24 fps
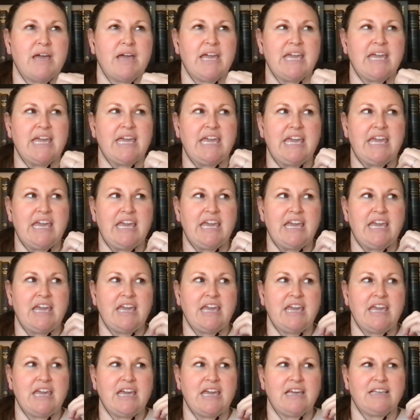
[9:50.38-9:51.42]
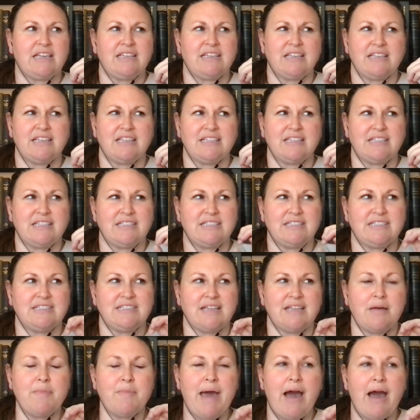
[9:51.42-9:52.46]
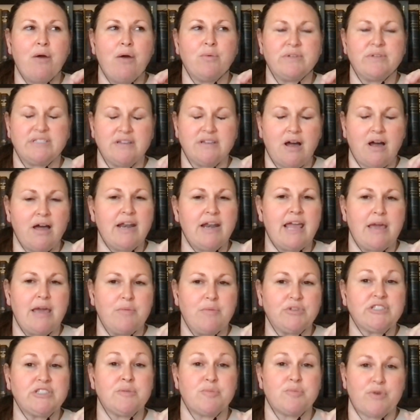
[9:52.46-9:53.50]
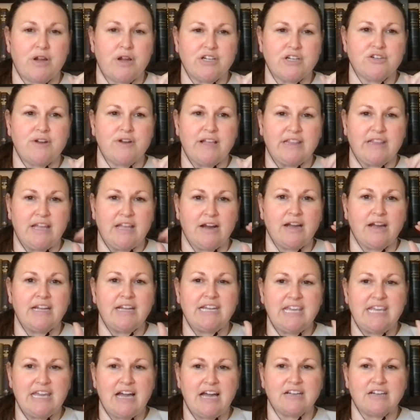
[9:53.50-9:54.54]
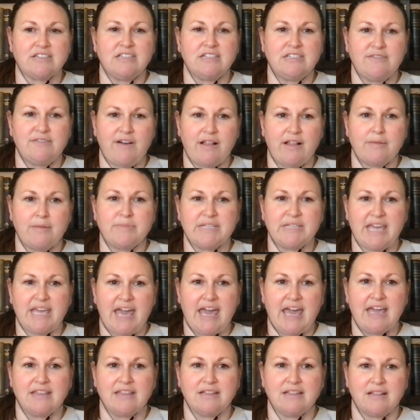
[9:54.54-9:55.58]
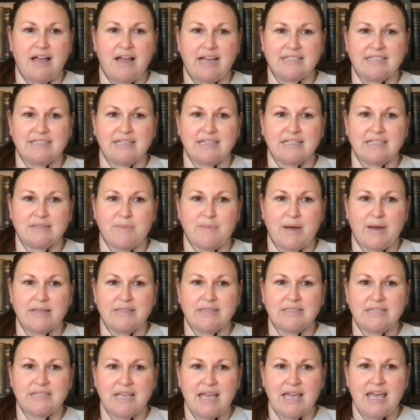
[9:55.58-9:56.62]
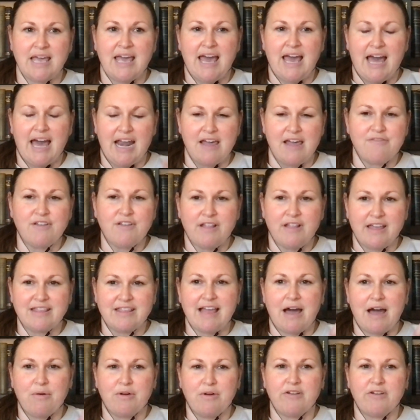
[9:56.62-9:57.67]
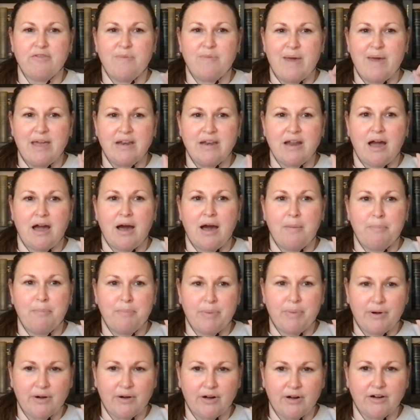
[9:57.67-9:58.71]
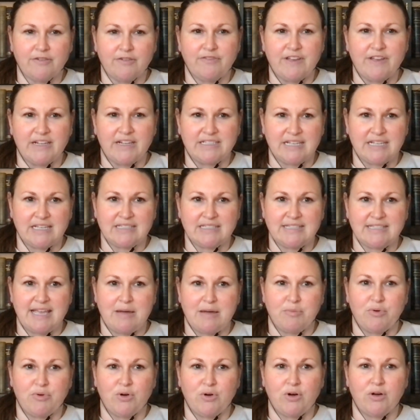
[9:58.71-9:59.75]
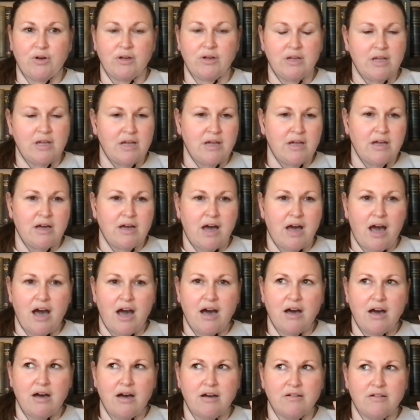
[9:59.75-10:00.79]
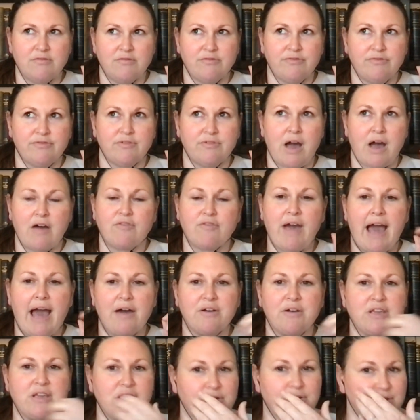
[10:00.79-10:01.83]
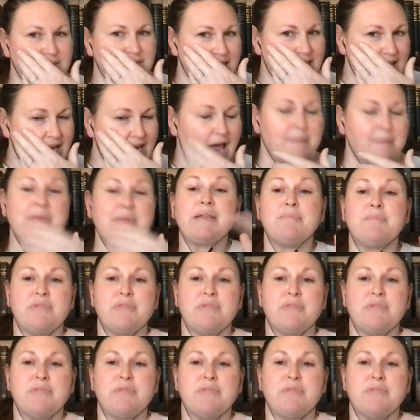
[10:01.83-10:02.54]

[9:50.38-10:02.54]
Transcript: he somehow was not able to brush right there. And he actually developed decay in the last 6 months. And I feel like that would have been a perfect example of how to use it. I mean,